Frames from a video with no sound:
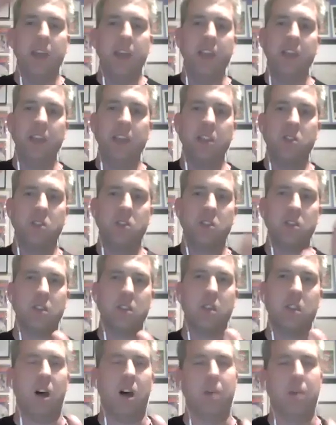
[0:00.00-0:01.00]
is
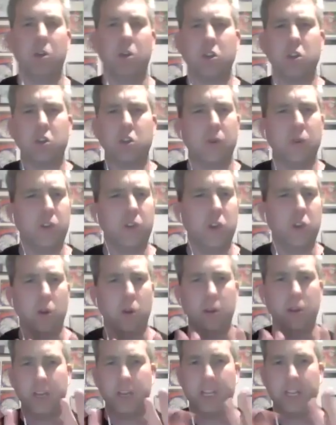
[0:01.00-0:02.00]
I'm not sure if you
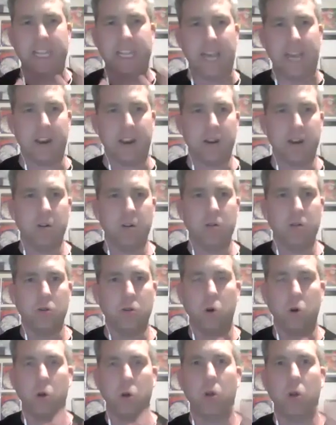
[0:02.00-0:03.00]
call it a gutter
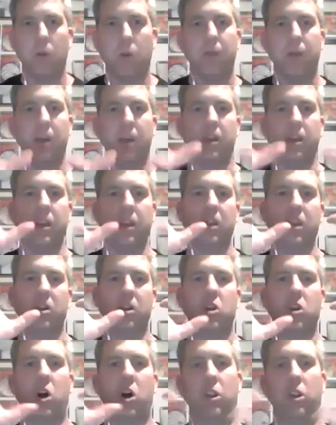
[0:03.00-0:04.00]
or, but it
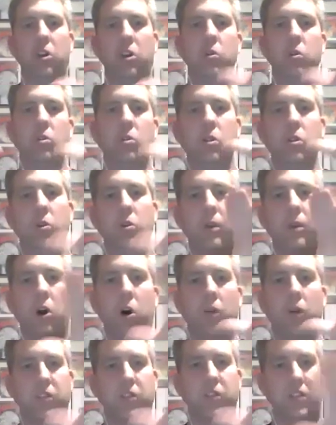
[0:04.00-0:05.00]
kind of looked a little bit
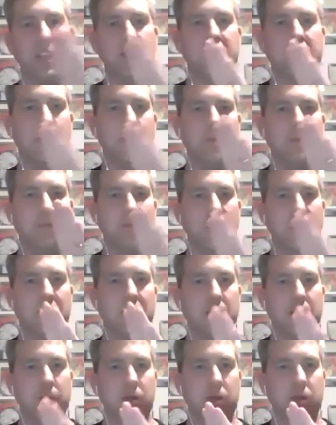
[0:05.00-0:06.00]
off-center,
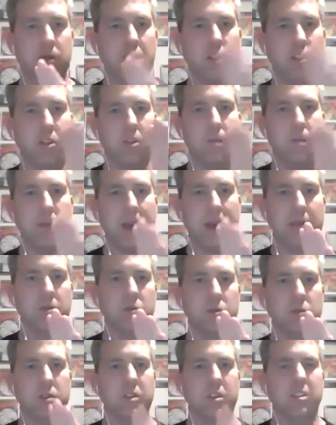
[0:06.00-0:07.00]
some of the, the
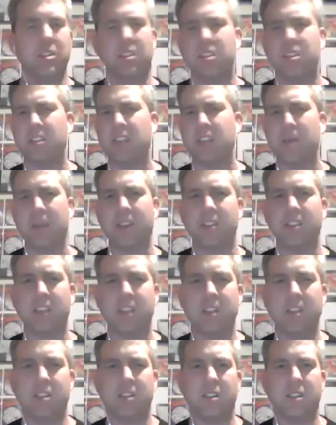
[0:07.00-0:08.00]
panels. Does, does that make
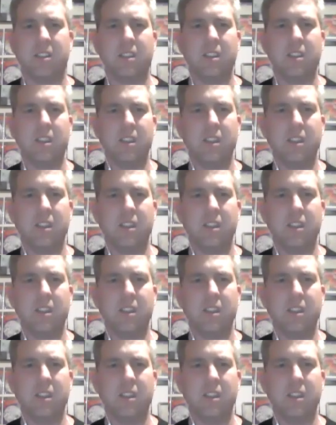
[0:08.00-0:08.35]
sense?